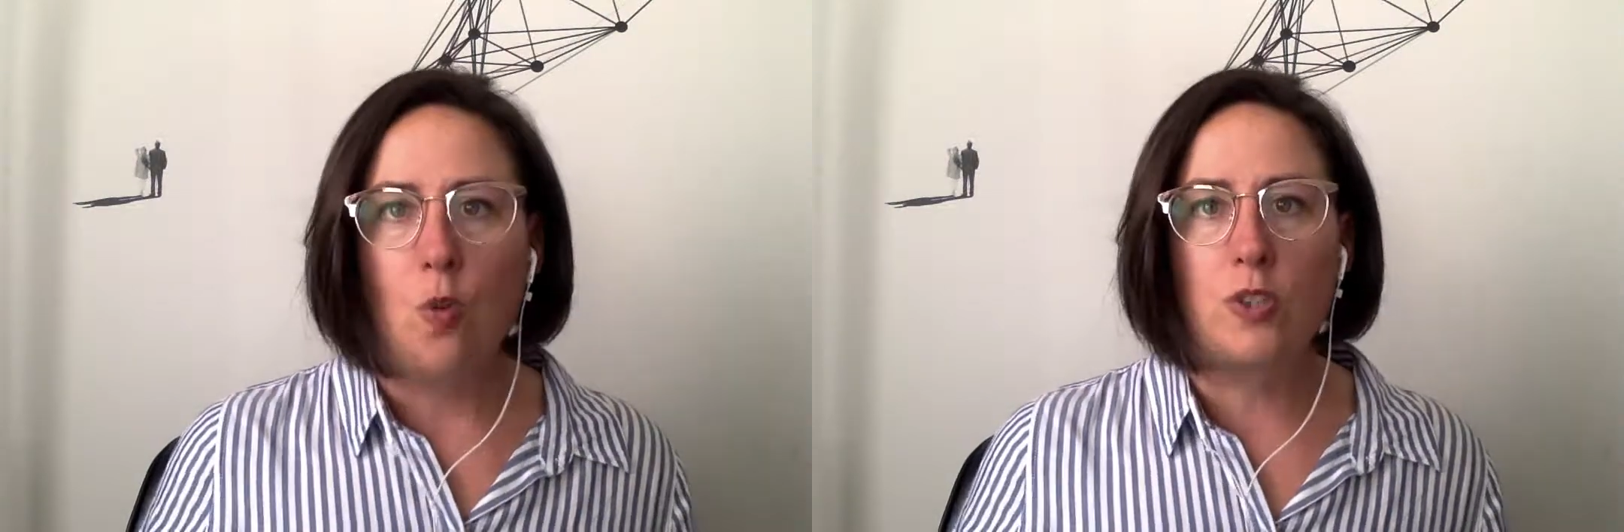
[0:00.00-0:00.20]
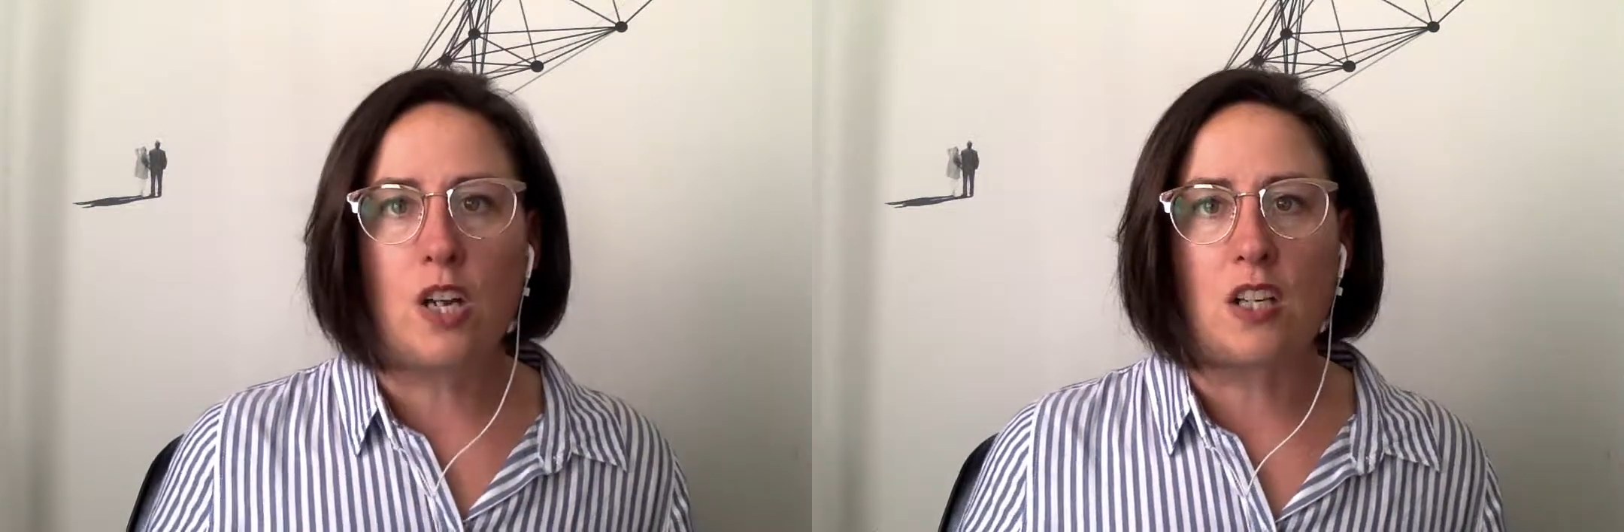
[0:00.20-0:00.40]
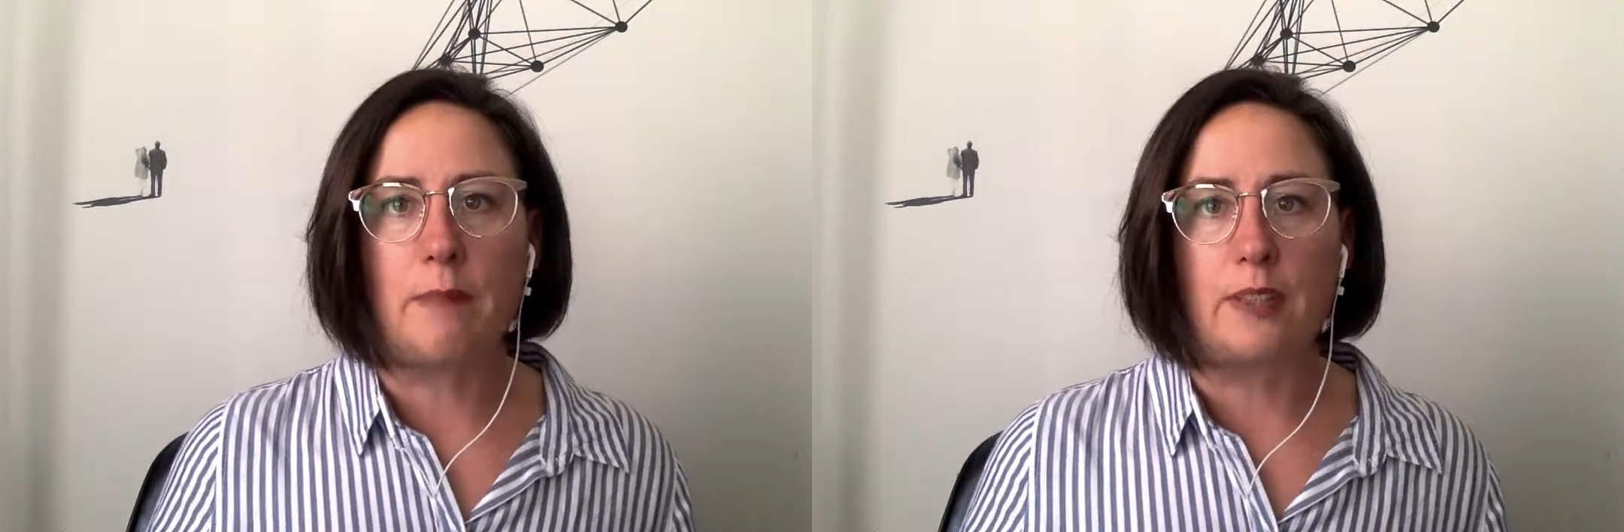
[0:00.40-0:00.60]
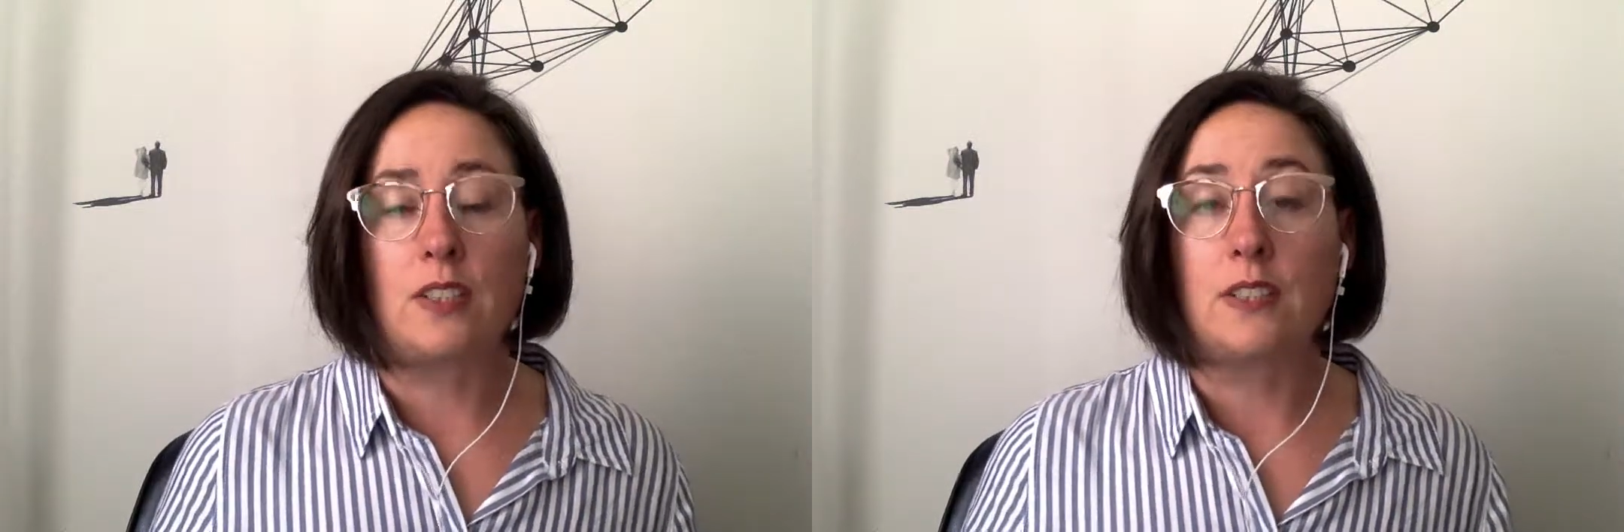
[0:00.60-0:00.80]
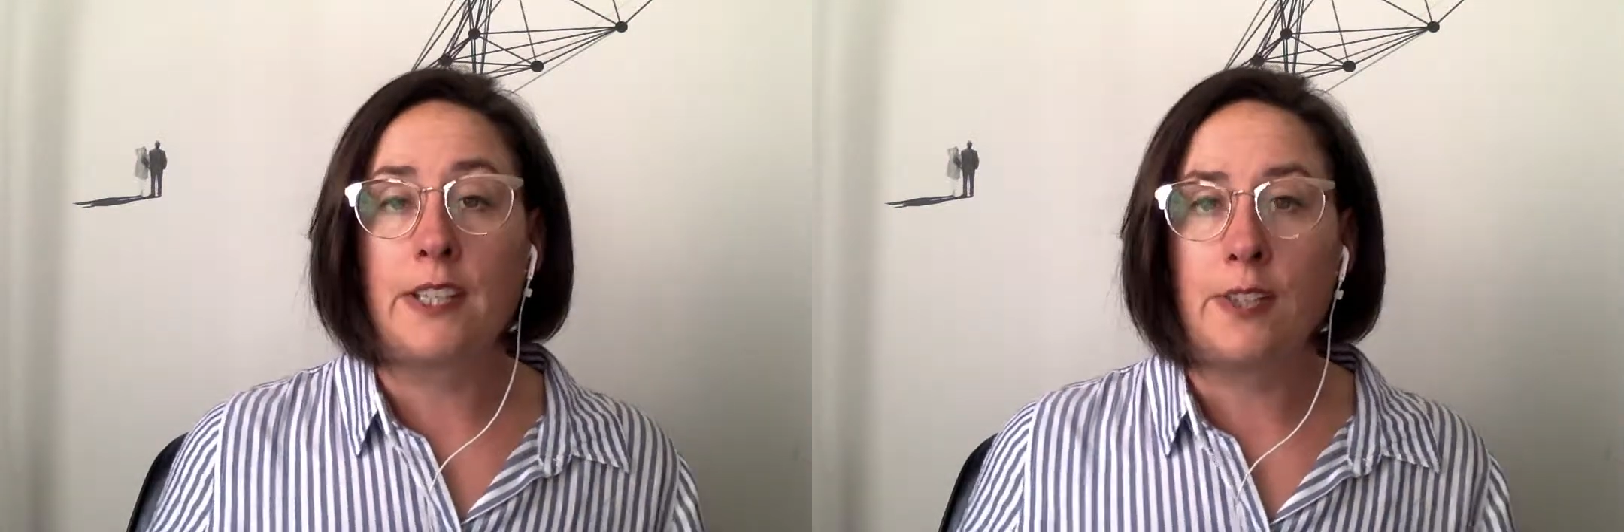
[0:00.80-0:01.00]
We'll talk
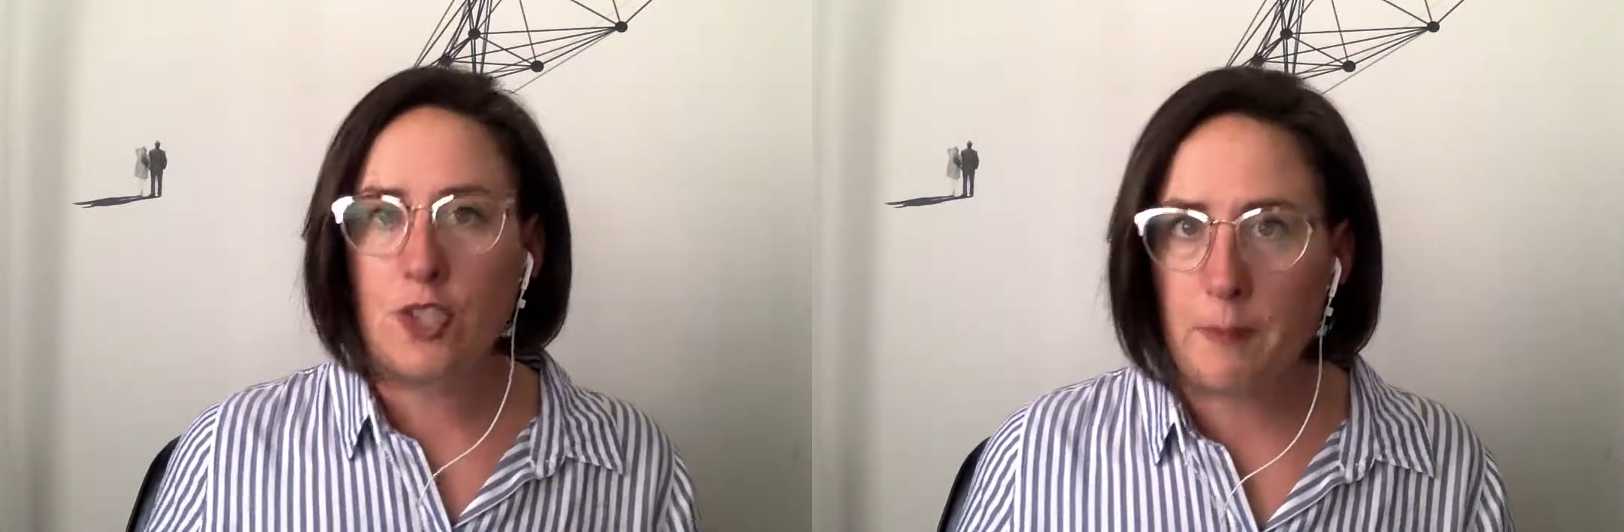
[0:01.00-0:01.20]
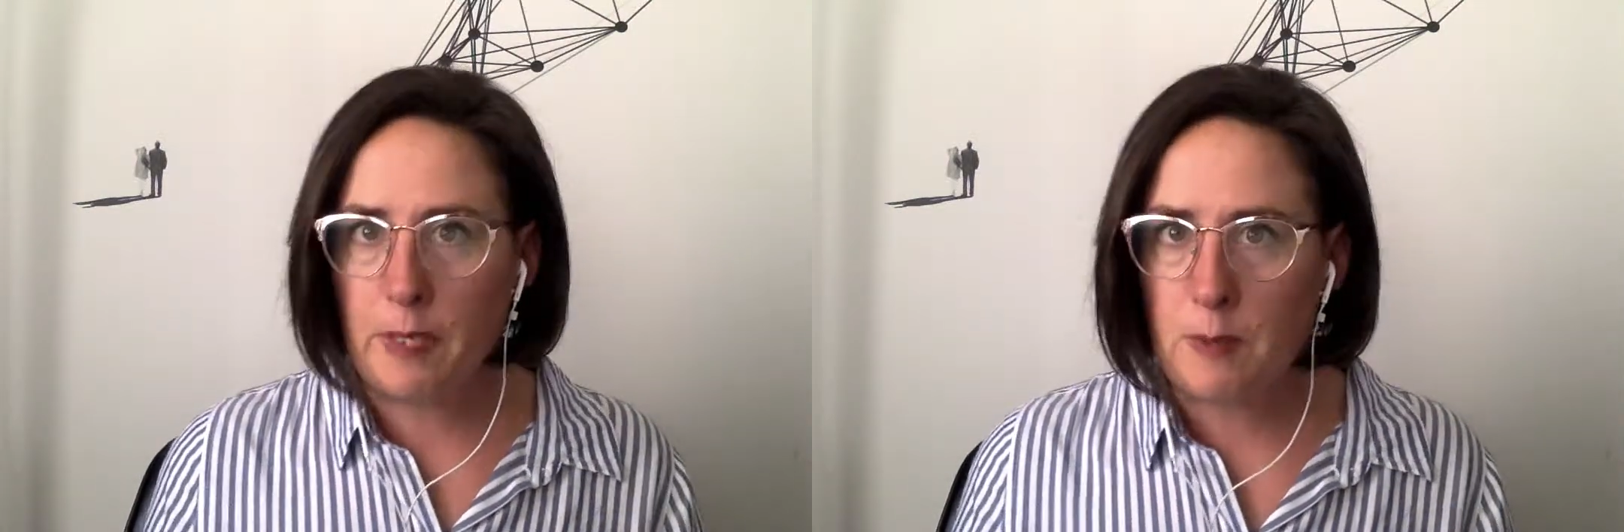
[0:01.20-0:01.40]
about the leadership